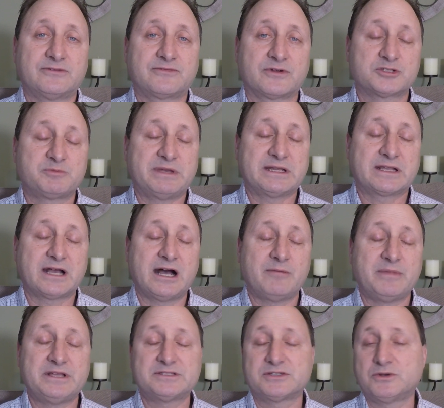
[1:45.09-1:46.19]
first pinned
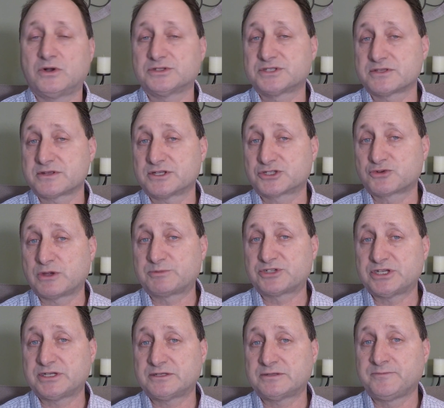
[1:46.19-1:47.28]
comment and also the
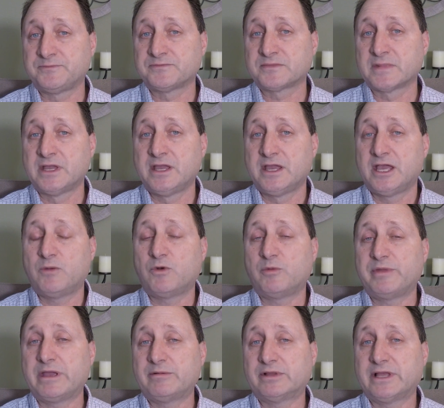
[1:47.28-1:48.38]
description and we'll
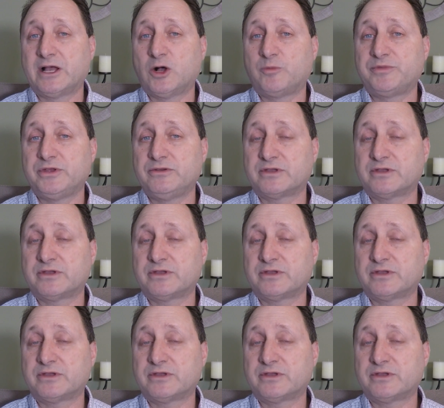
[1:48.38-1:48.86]
be able to help you.